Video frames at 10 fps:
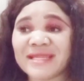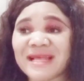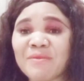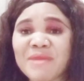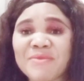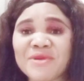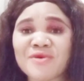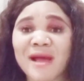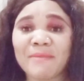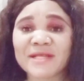That maybe you
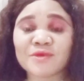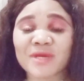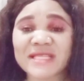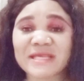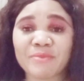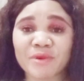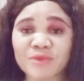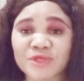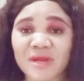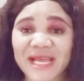are about to get a
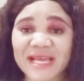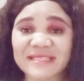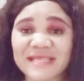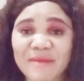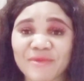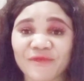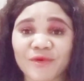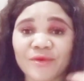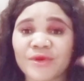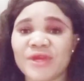promotion, like I said
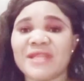before,